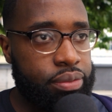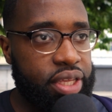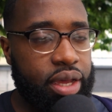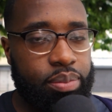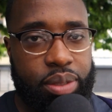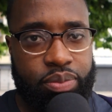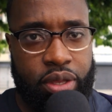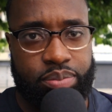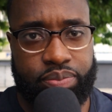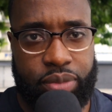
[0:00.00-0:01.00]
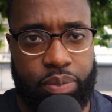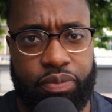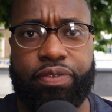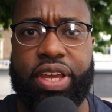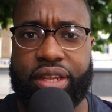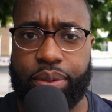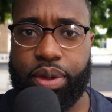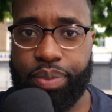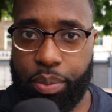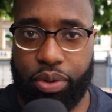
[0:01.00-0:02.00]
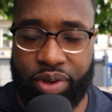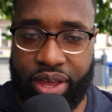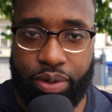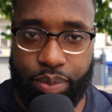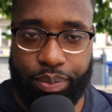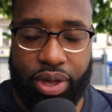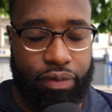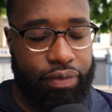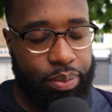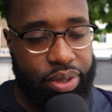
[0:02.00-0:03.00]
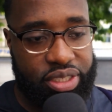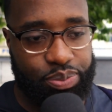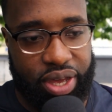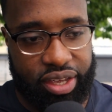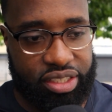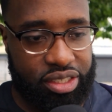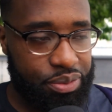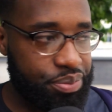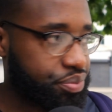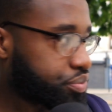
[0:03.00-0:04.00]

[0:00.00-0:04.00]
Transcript: yeah, I'm, I'm, I'm feeling a bit of pepper now in my mouth, a bit of spice.